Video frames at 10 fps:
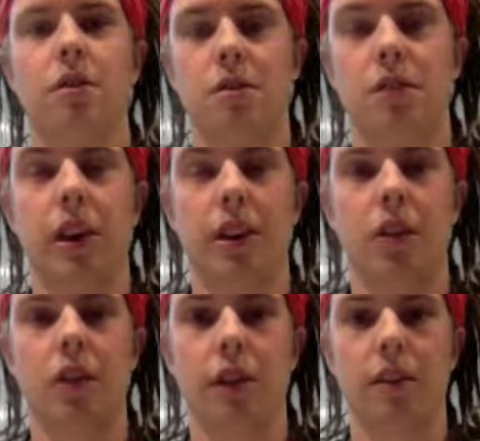Like,
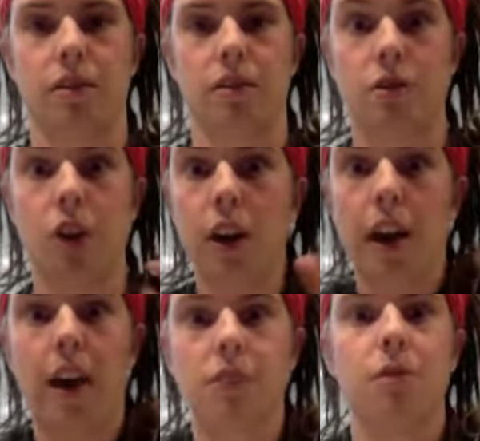not really
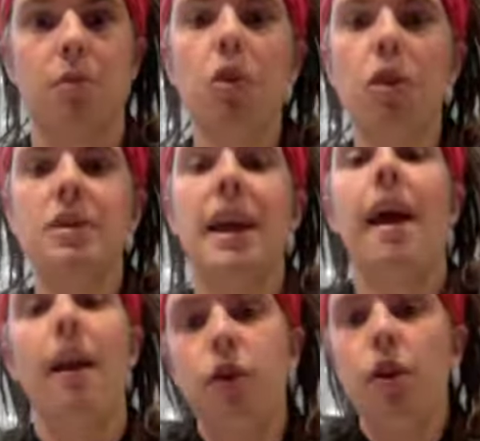sarcasm. The more numbers you get,
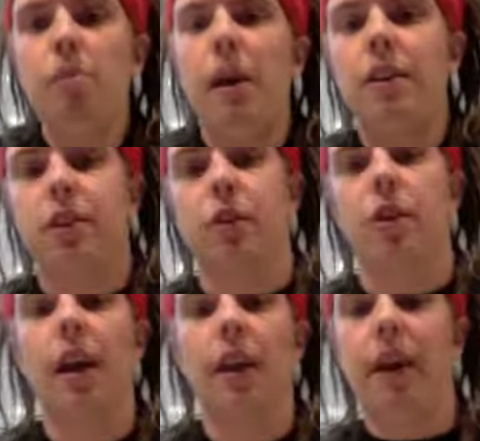the better.
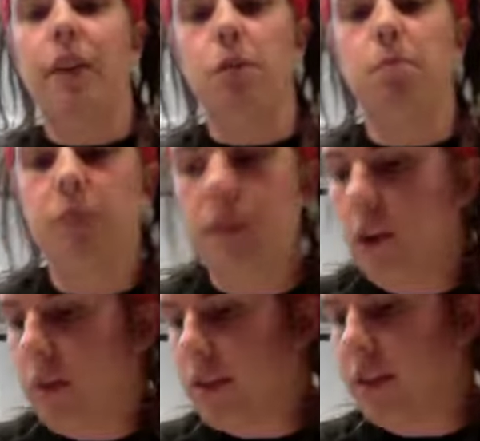That's what
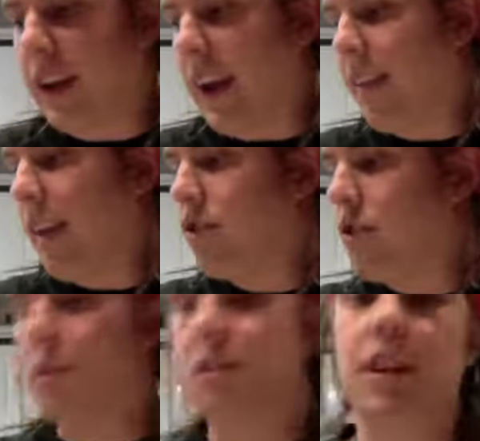developers think, and that's
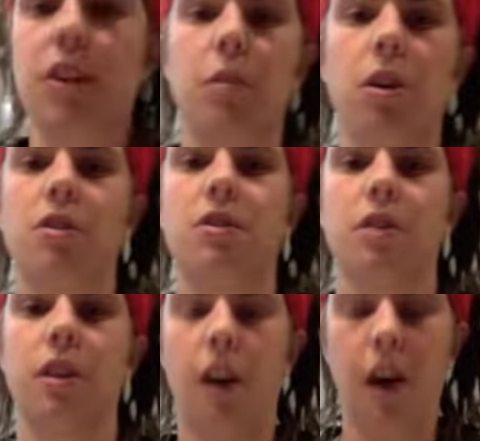true. The Skinner box
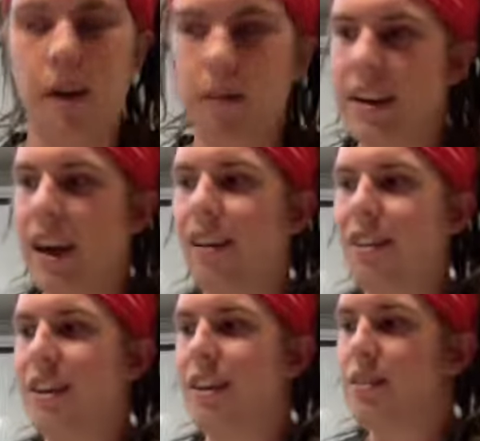
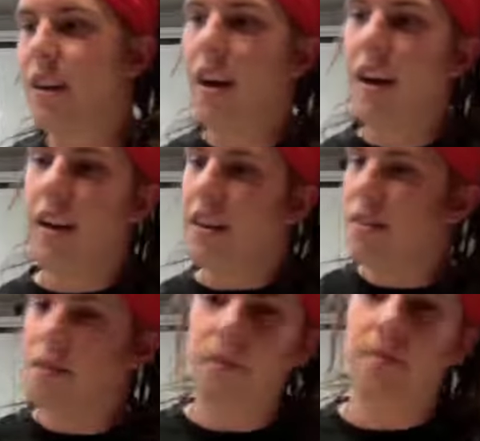mentality of
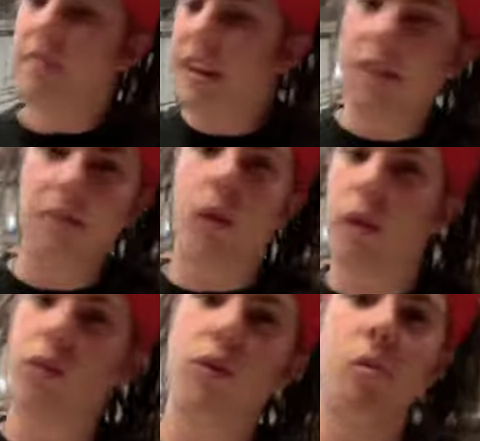give them more,
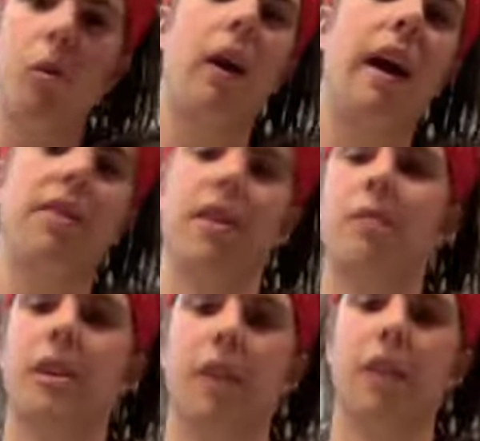throw more at
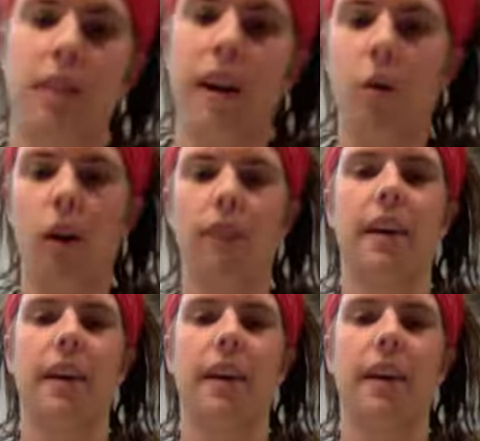them, you know, they want that.